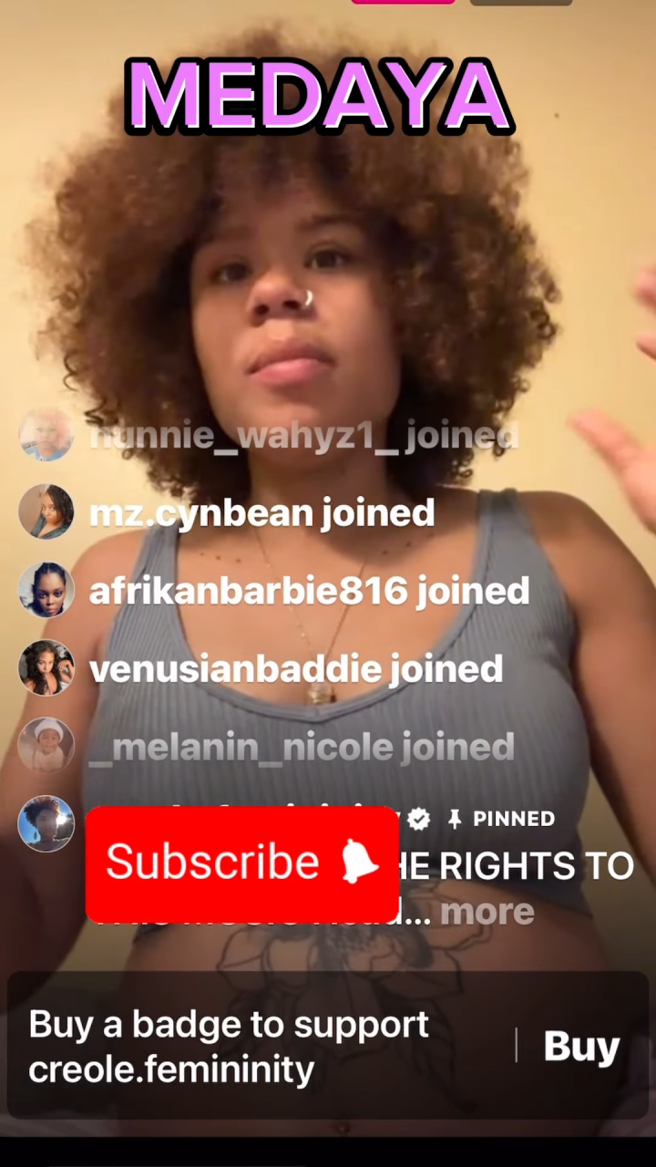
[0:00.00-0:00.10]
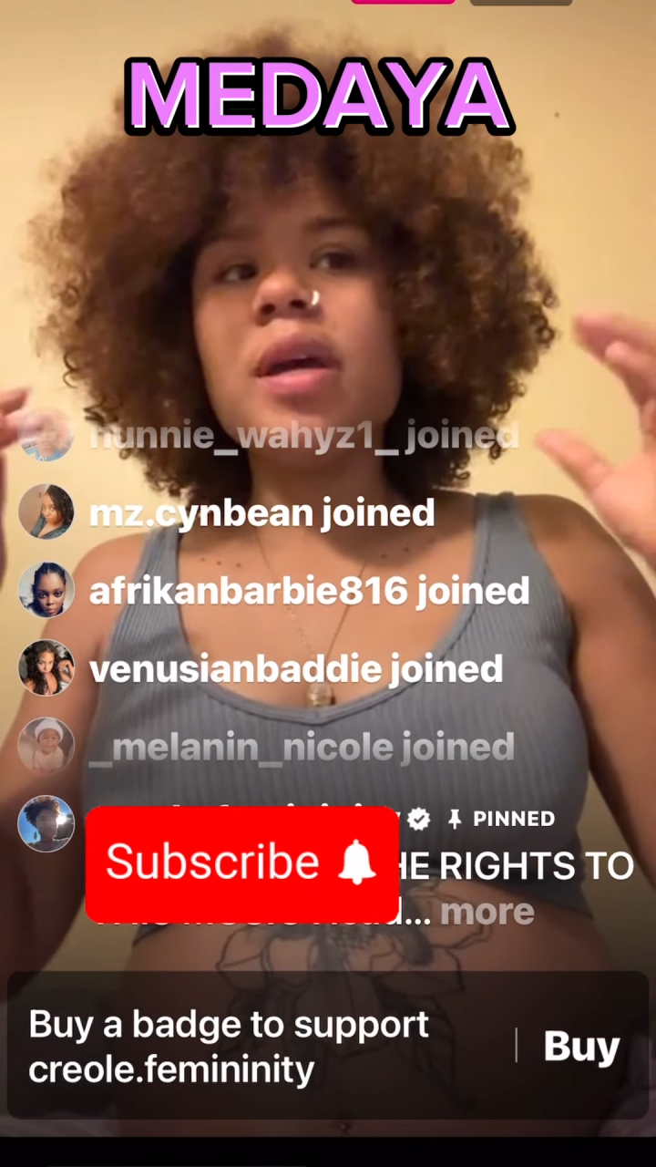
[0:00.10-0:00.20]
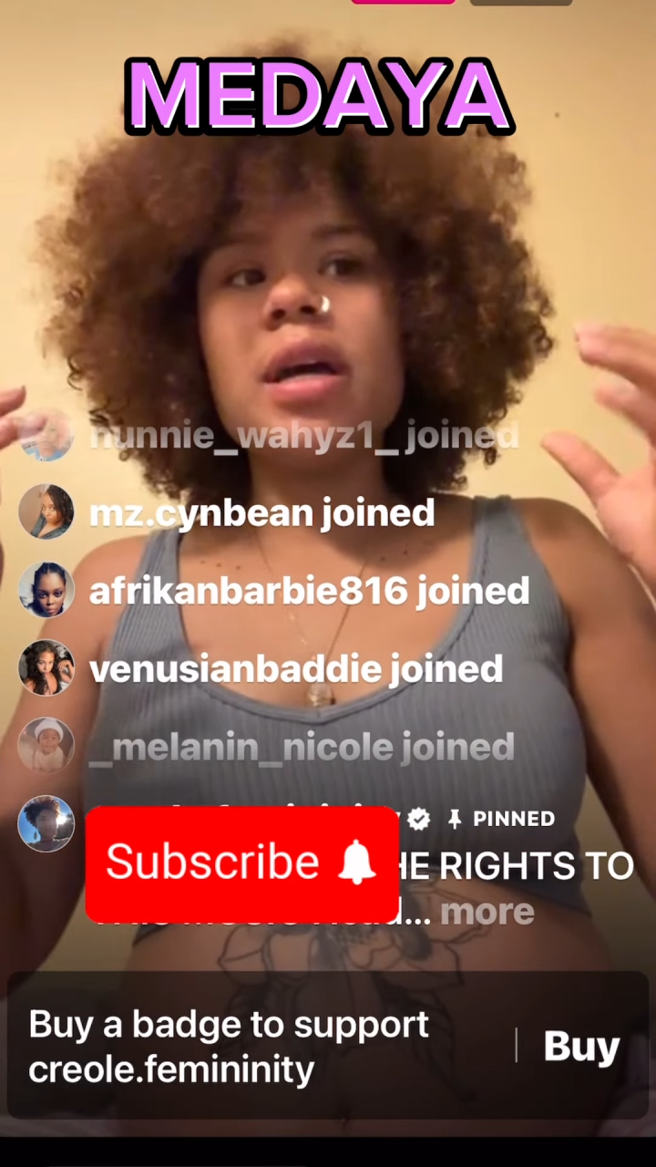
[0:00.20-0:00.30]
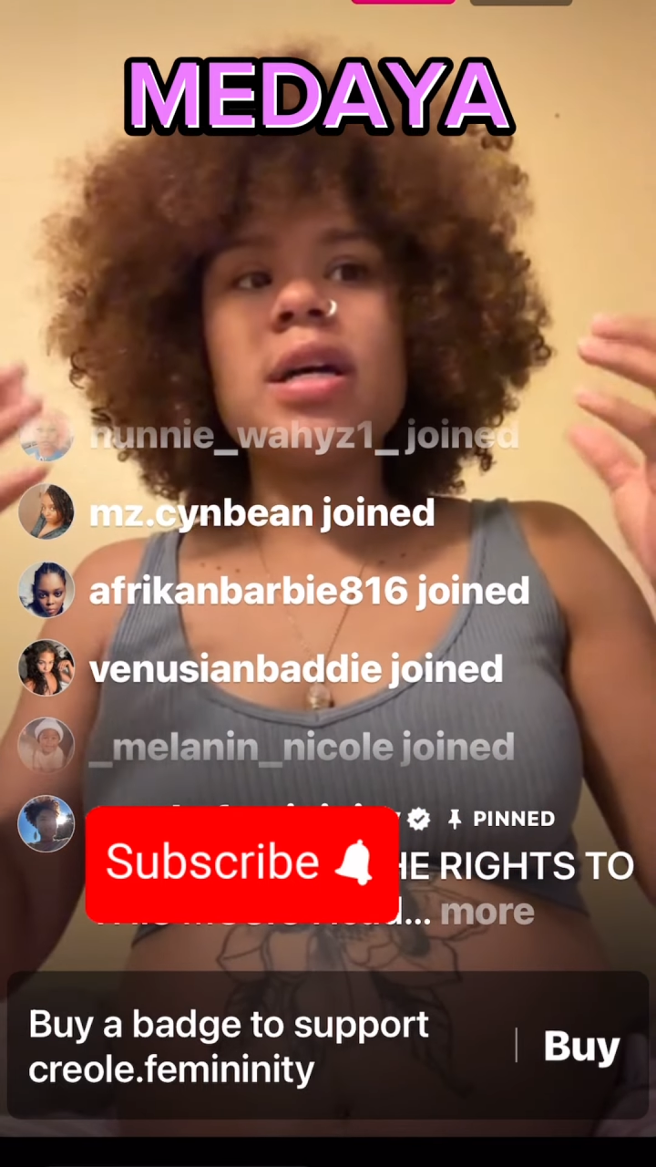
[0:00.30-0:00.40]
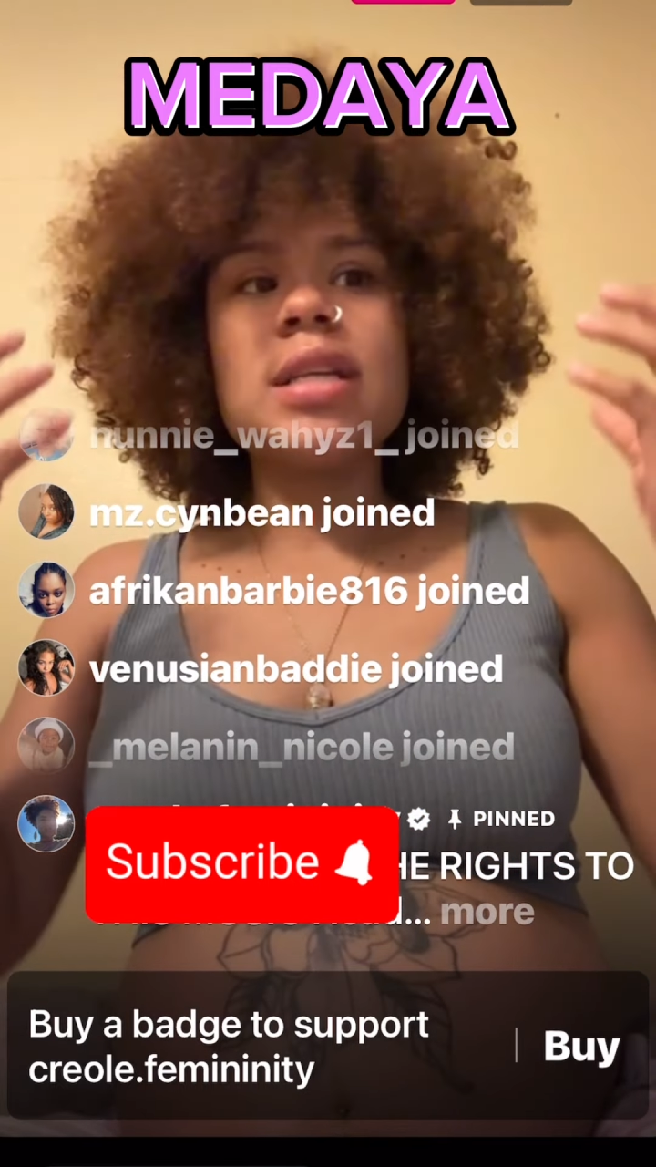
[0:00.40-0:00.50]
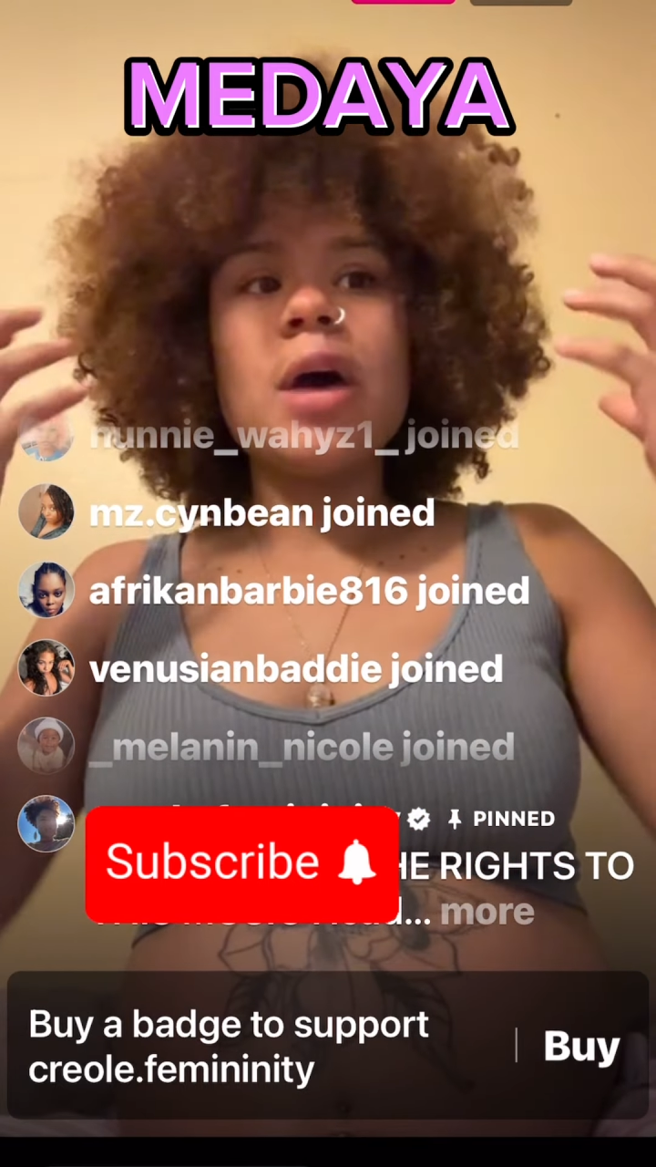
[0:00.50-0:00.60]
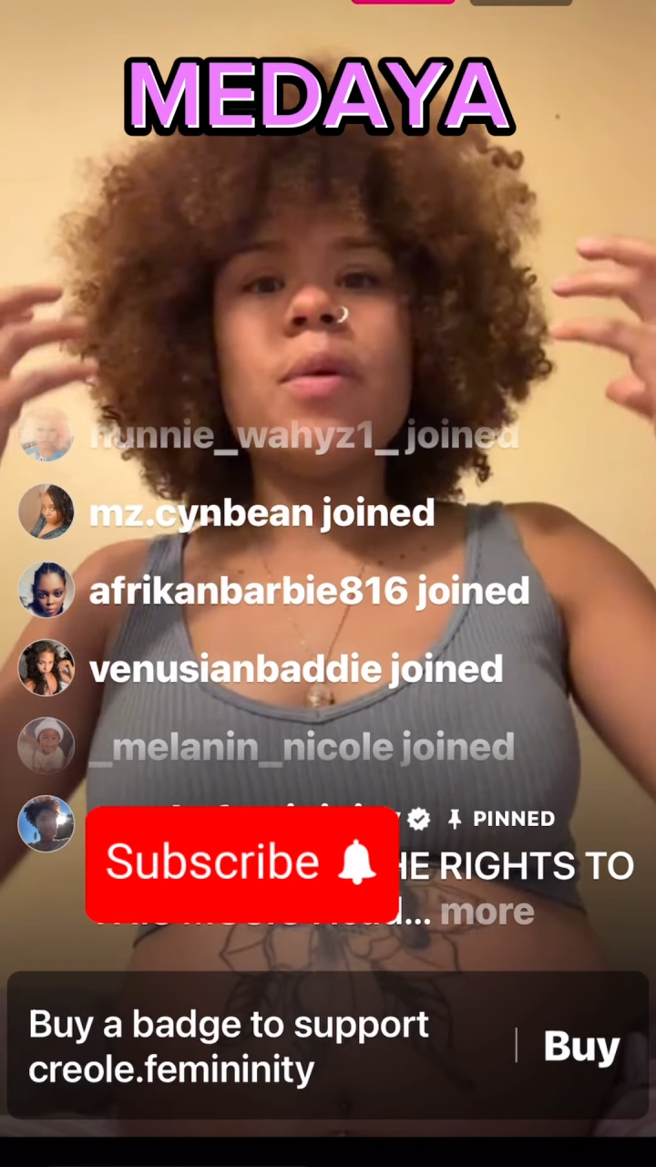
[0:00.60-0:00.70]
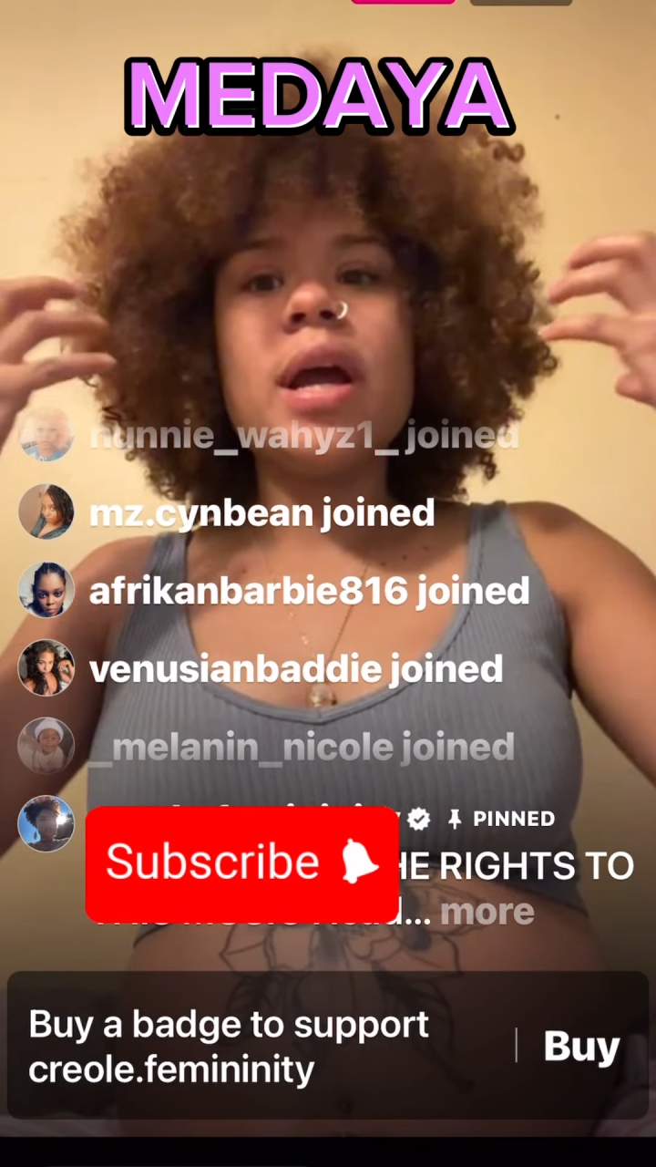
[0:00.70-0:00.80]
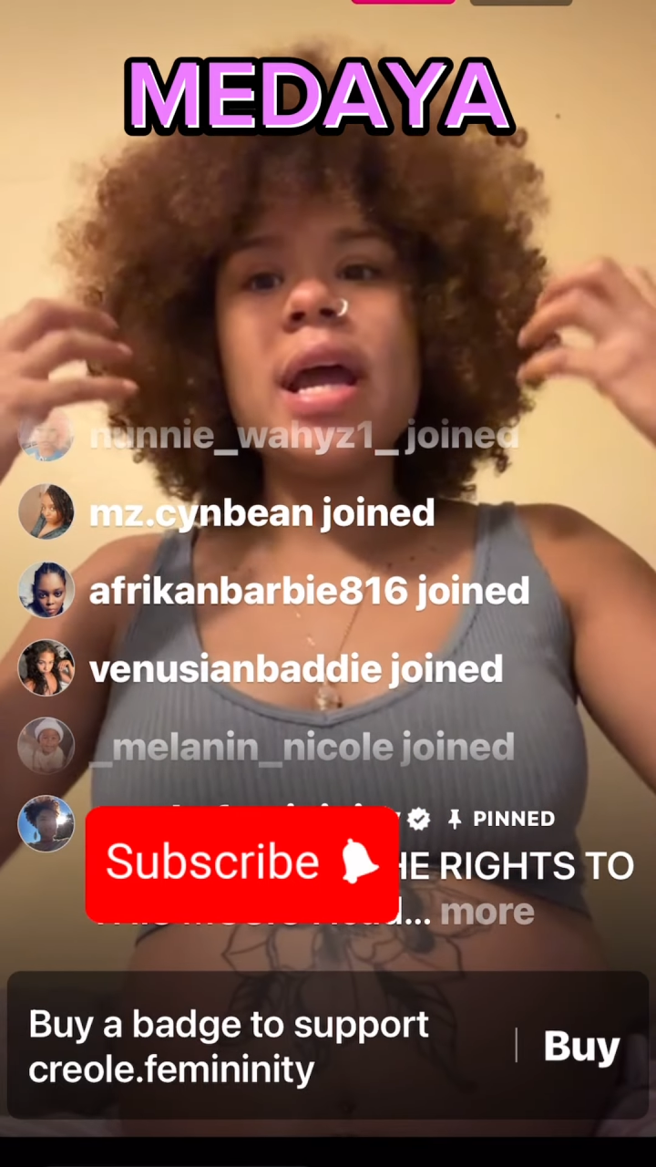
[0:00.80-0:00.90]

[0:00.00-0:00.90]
because our